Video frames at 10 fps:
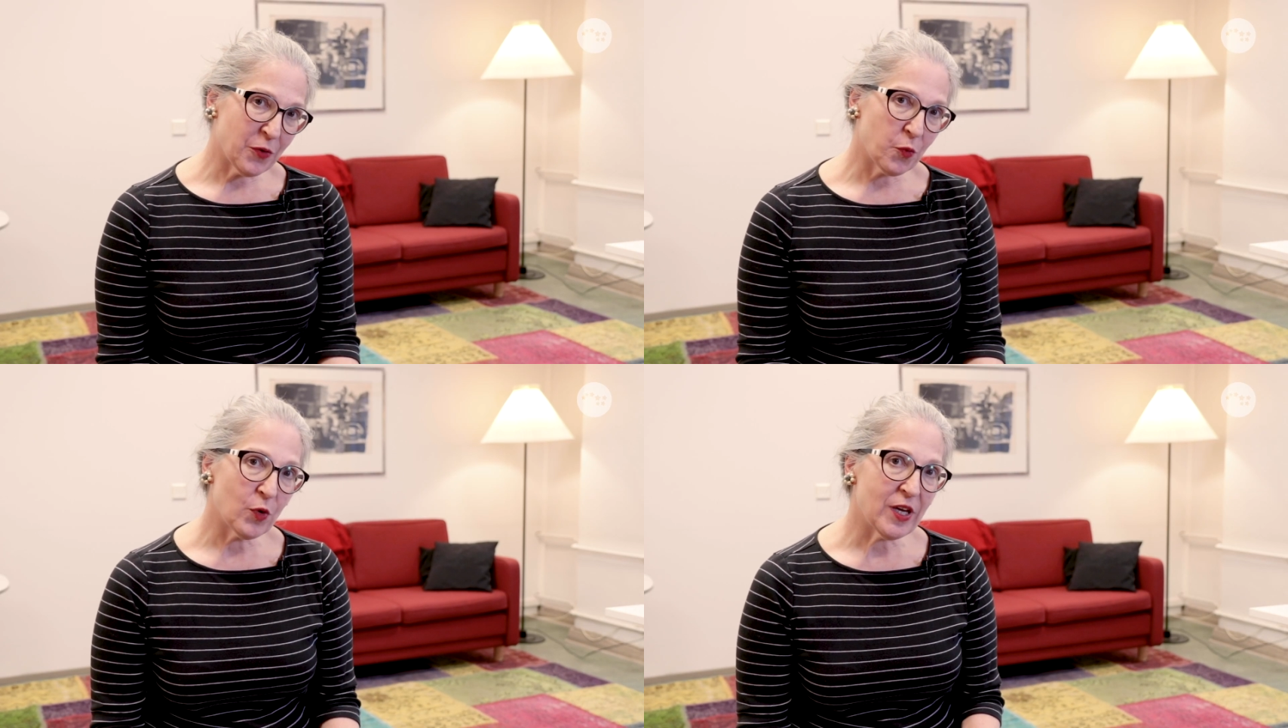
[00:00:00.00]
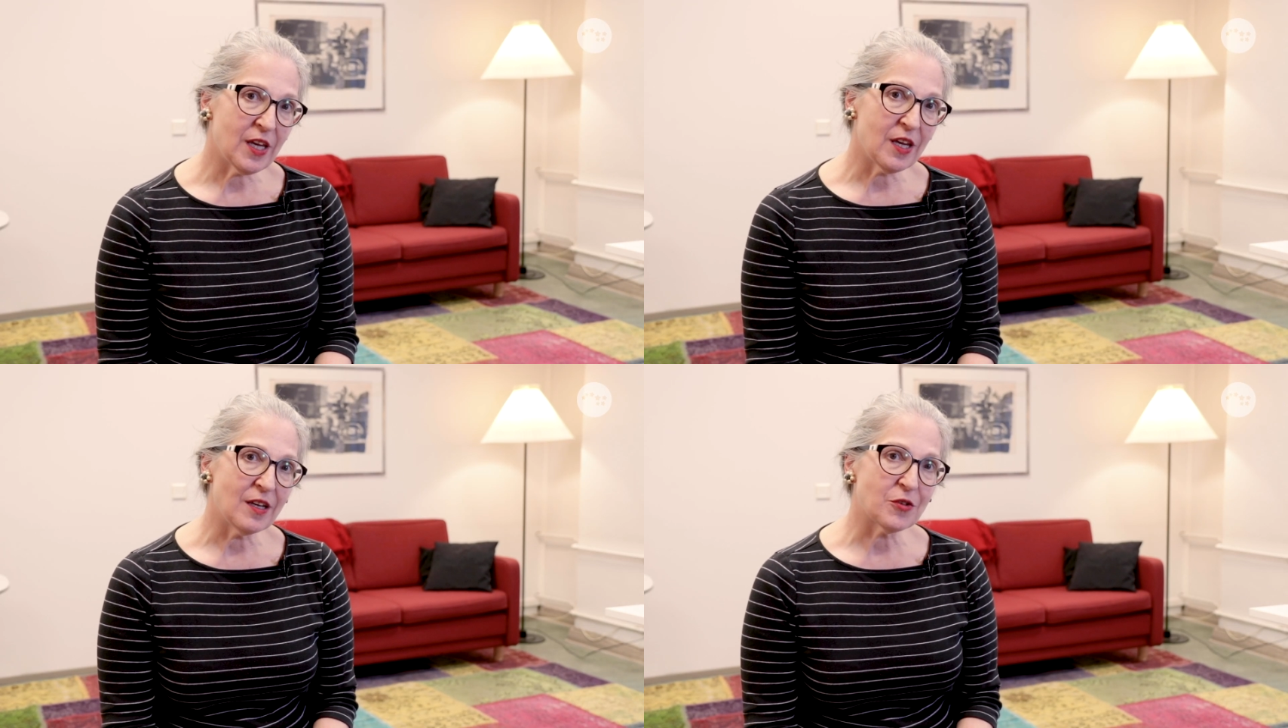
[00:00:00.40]

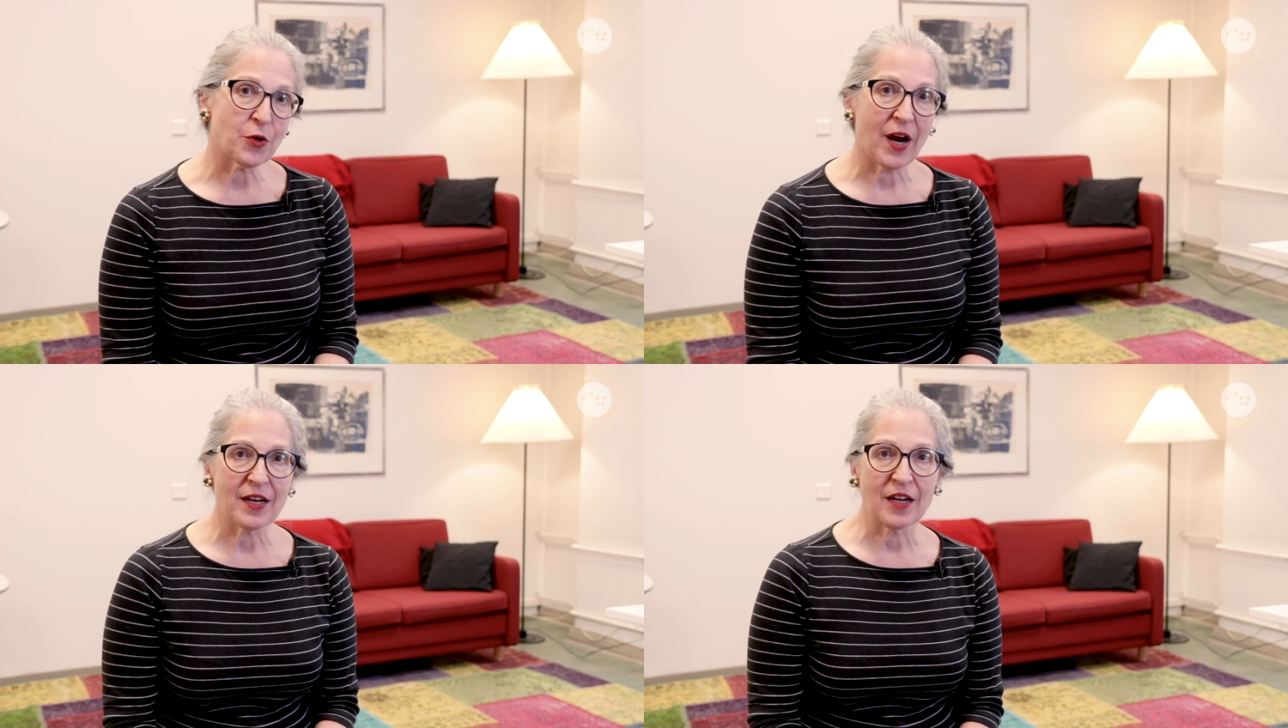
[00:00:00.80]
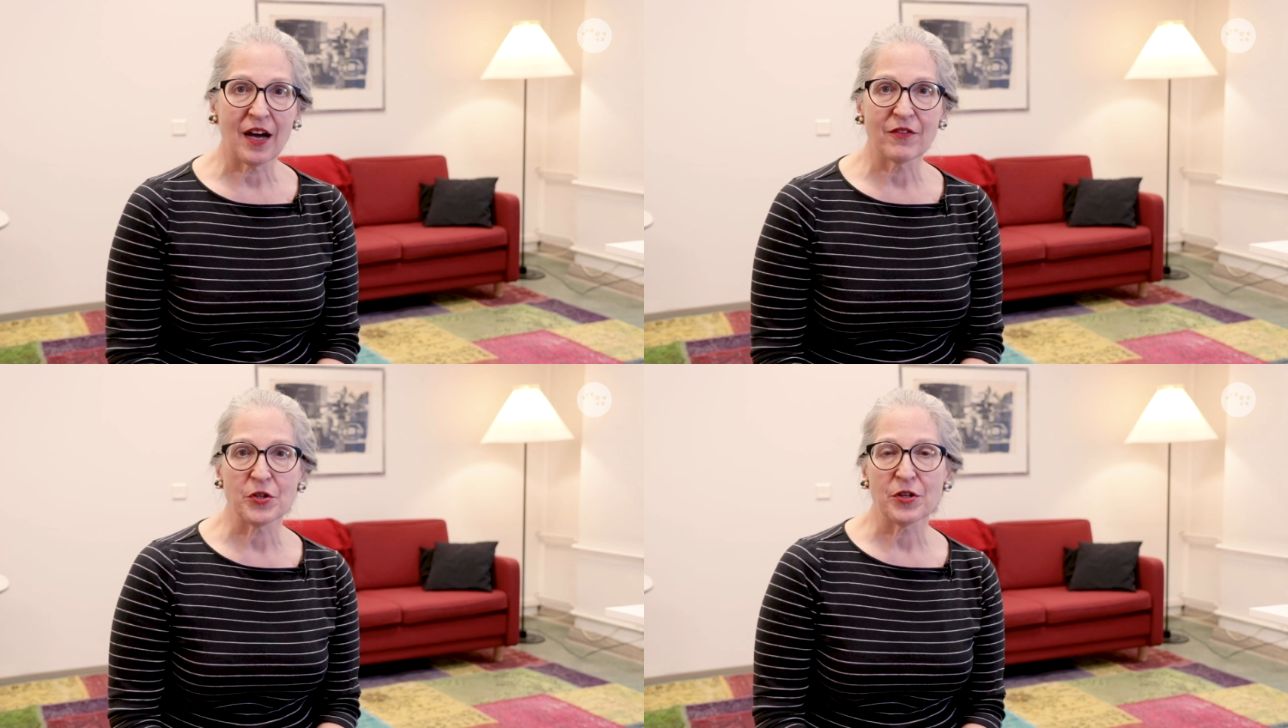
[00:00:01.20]
we try to
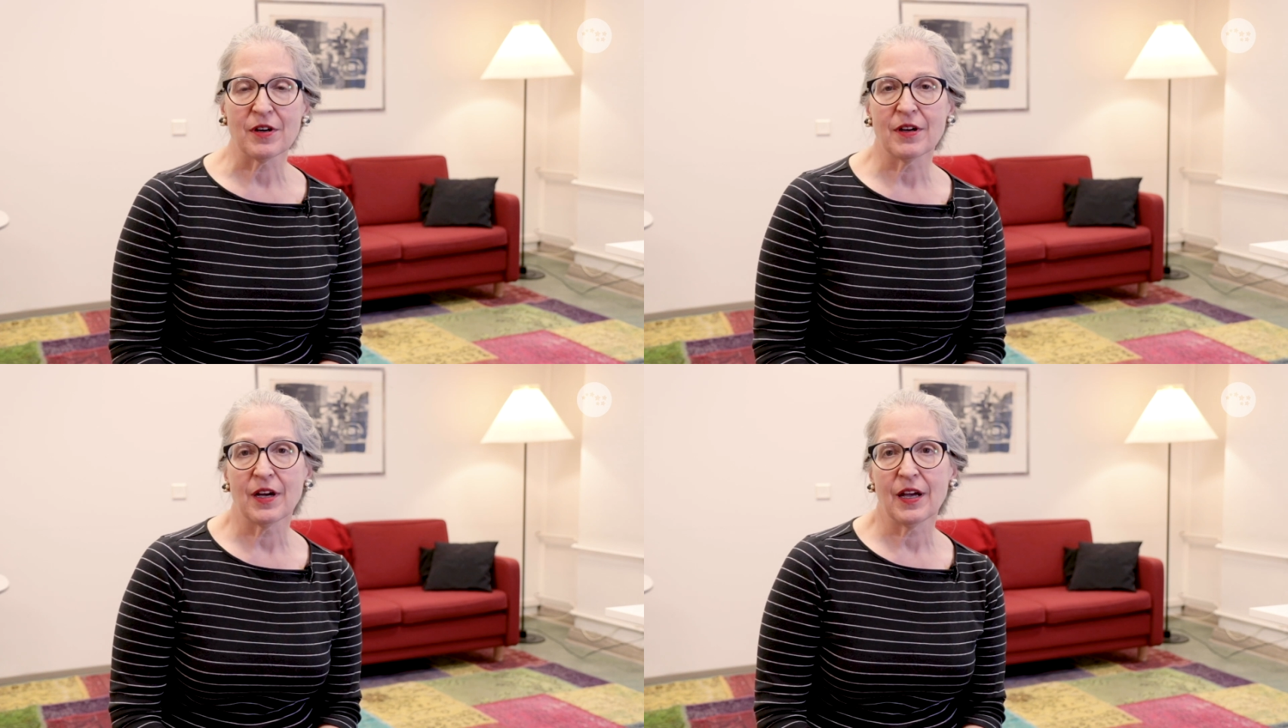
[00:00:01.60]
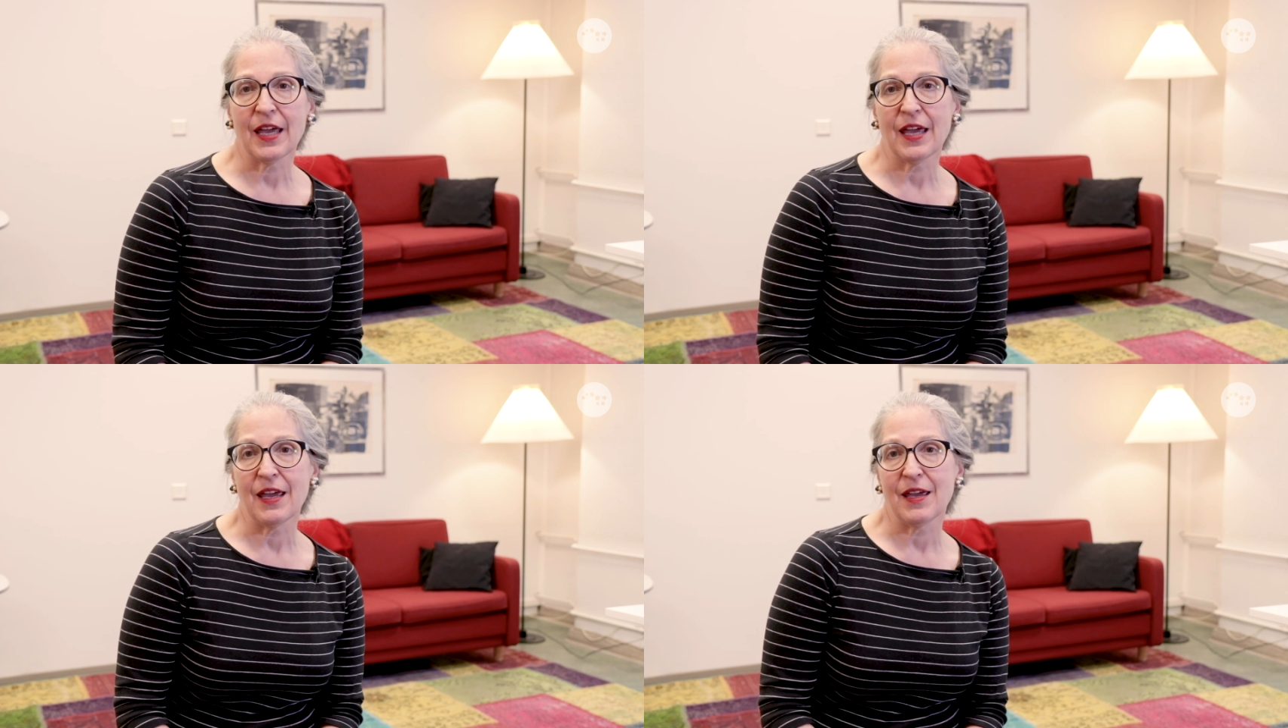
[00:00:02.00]
cover
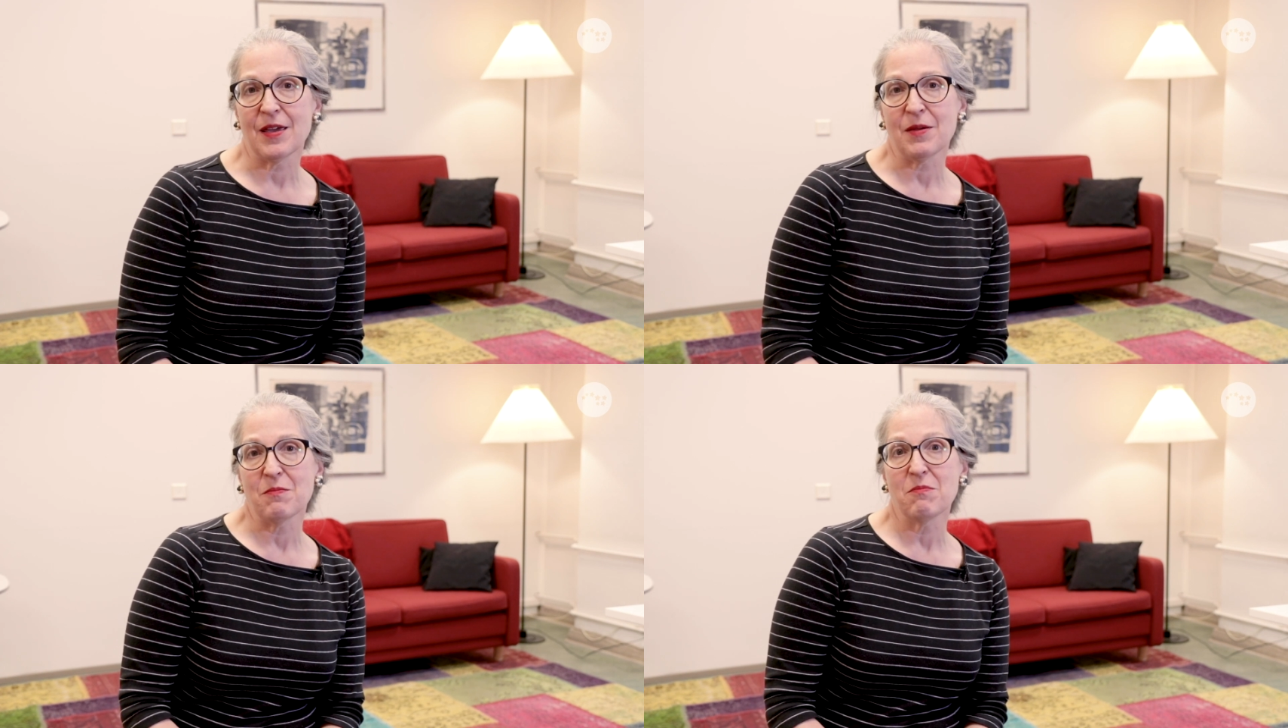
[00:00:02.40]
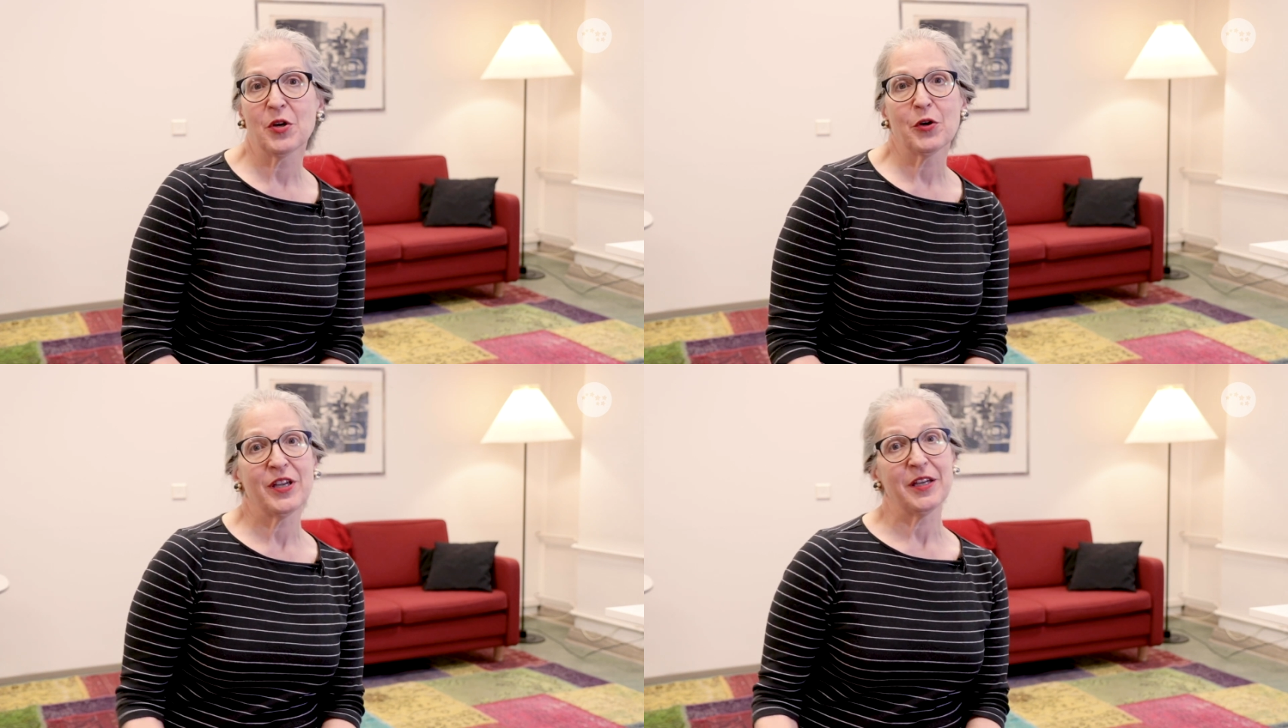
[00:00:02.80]
a
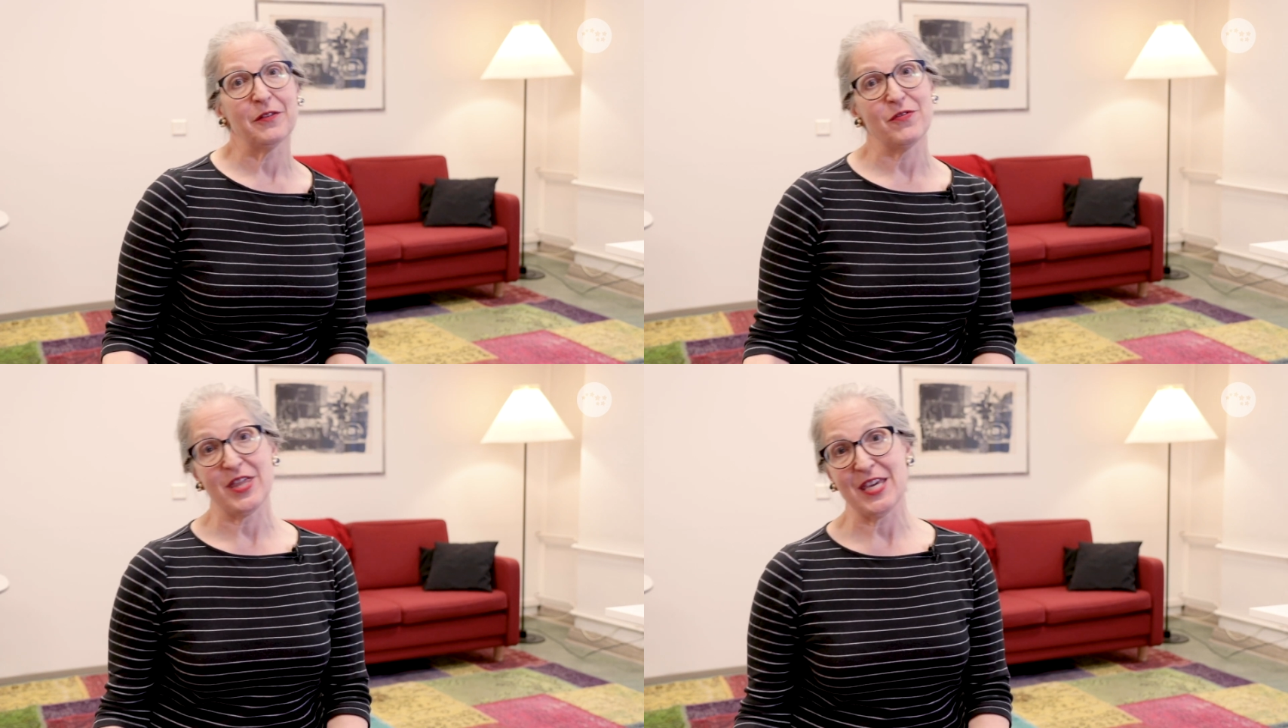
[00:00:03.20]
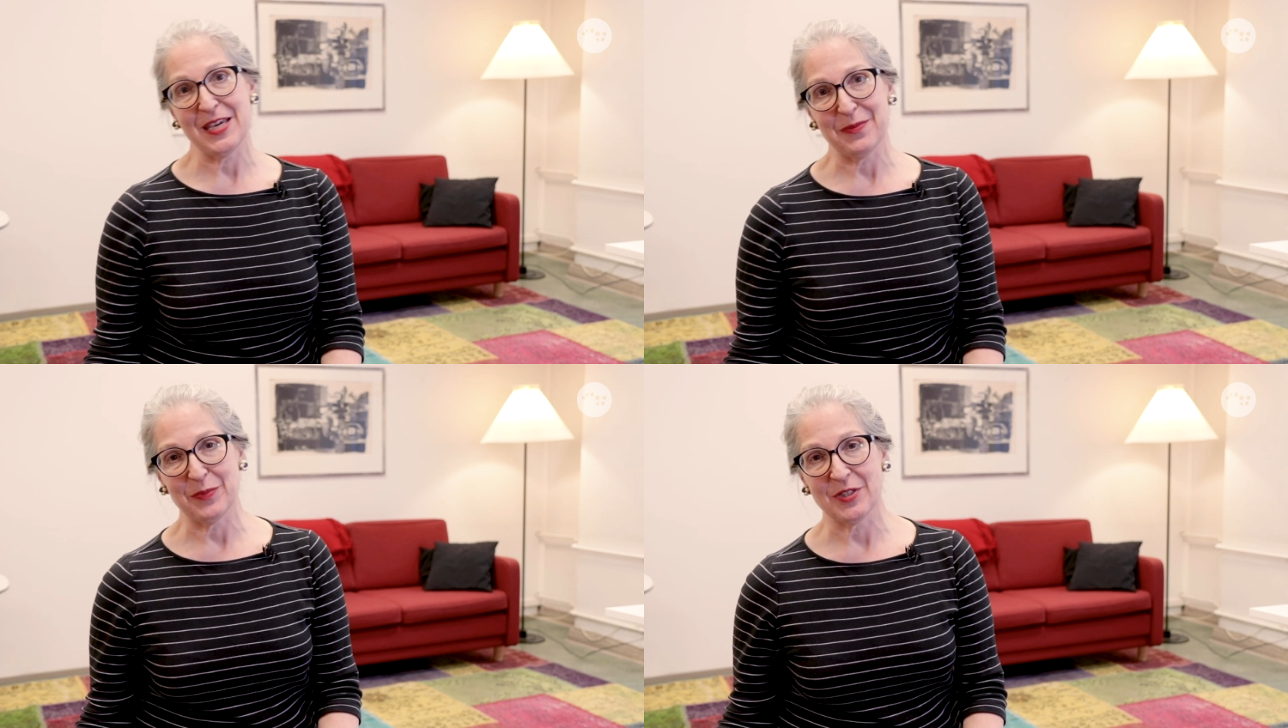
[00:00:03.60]
myriad of
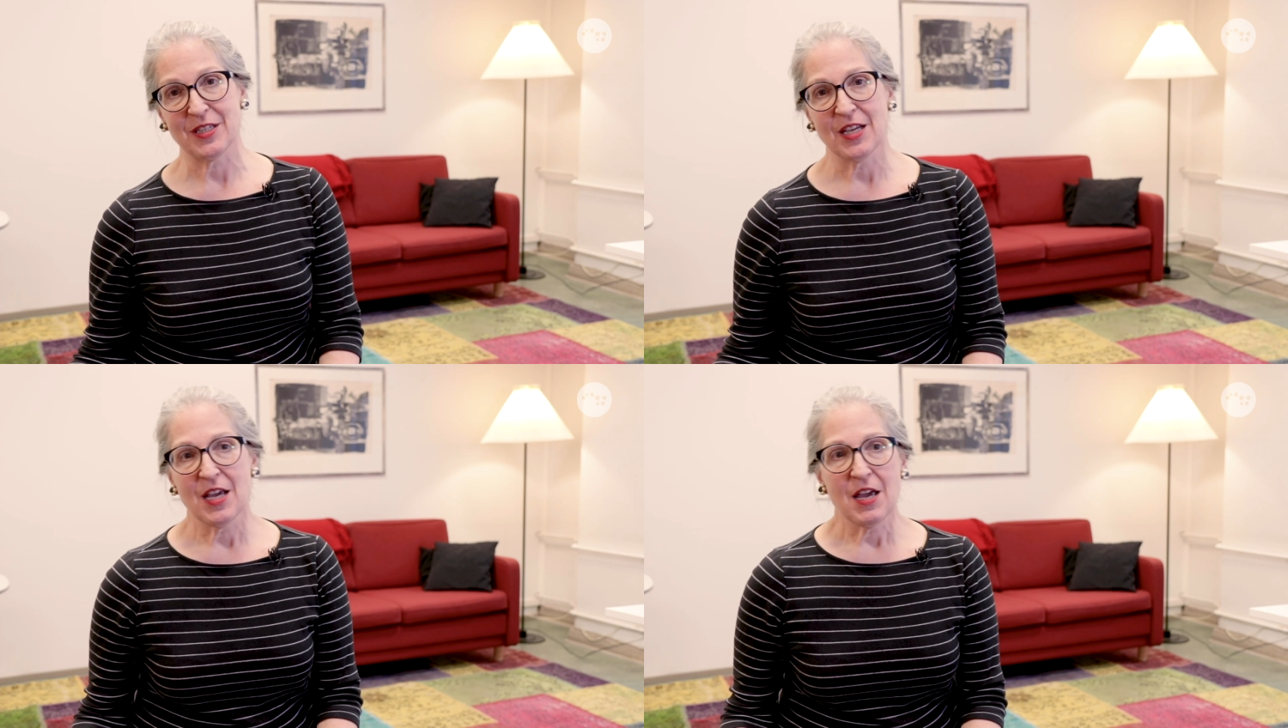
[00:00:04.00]
themes.